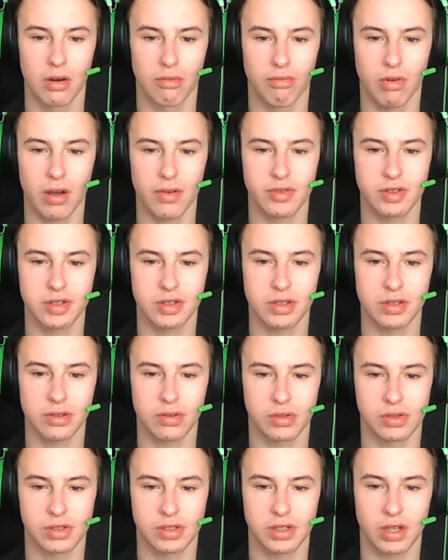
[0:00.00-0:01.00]
reference
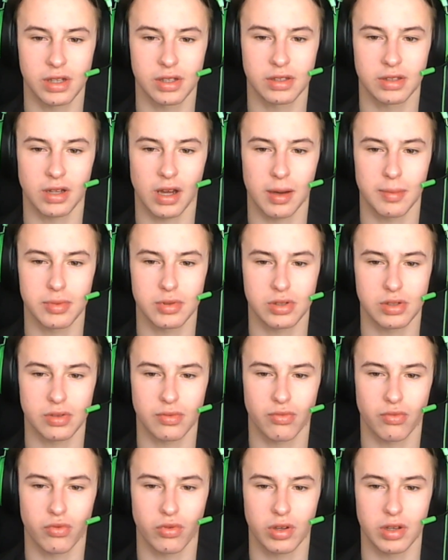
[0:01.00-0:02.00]
constant types,
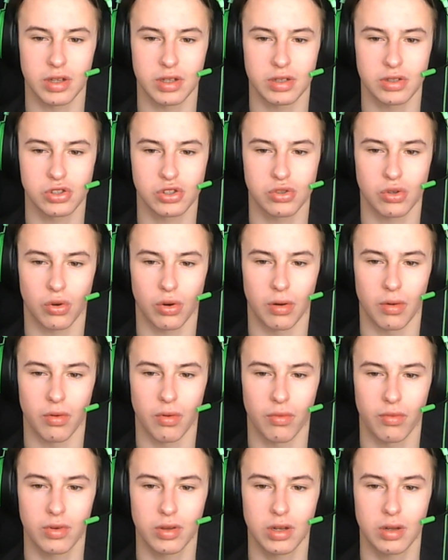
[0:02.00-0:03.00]
free store
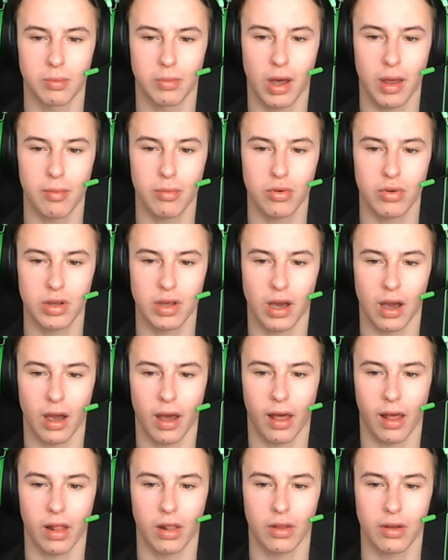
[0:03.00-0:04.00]
with memory
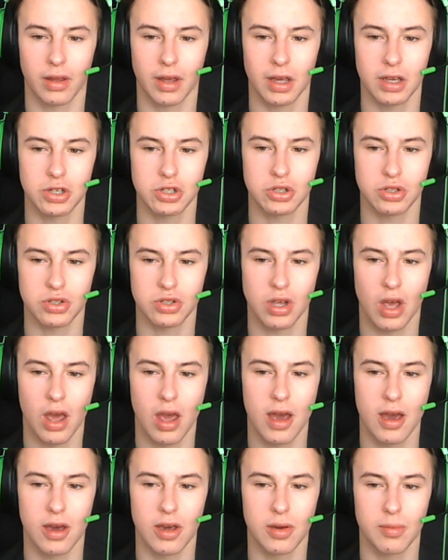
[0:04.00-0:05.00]
allocations,
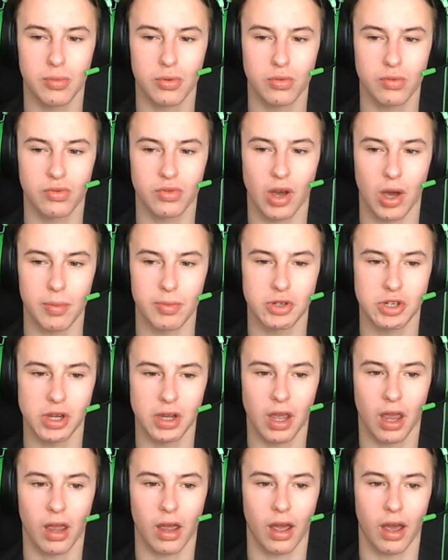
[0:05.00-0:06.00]
improved type
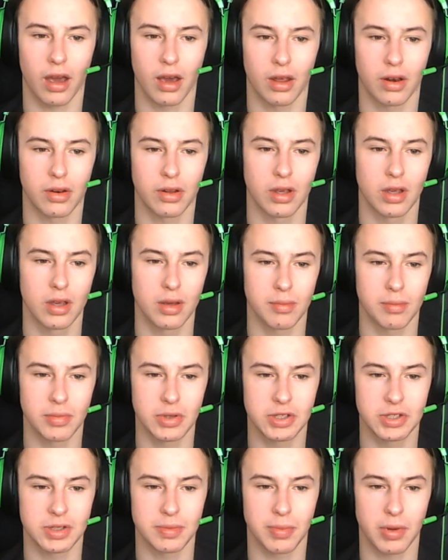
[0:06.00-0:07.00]
checking, and
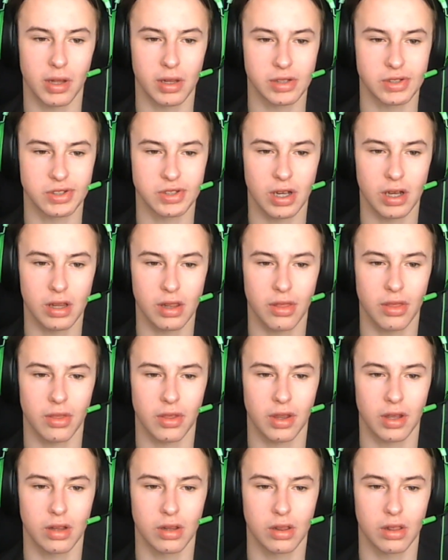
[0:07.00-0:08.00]
BCPL style
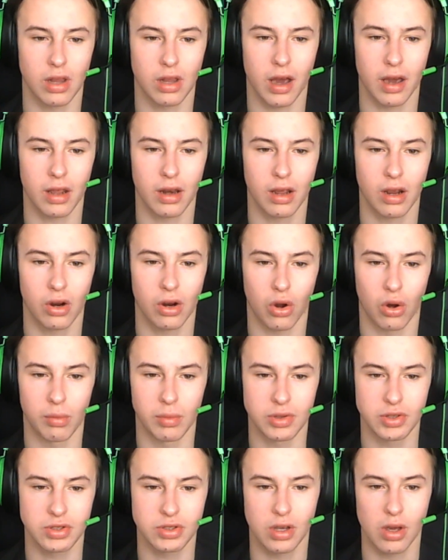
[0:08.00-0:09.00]
single line
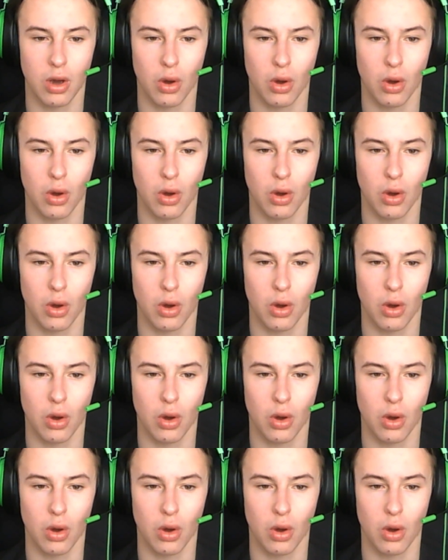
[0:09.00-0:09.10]
comments